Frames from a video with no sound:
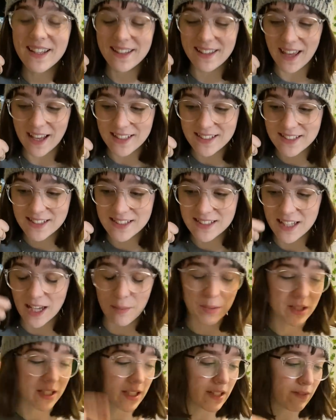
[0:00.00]
yes,
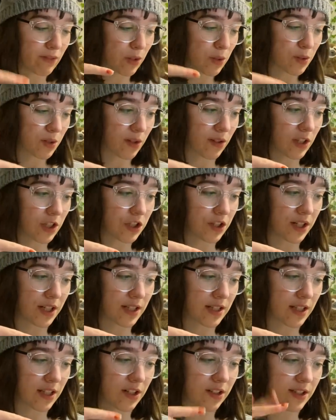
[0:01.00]
I believe those are the
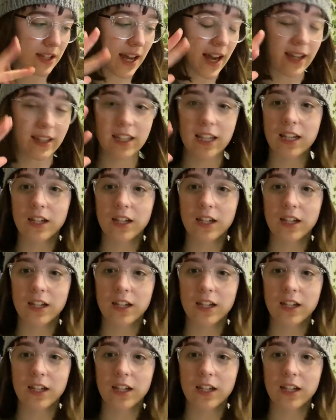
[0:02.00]
translators that had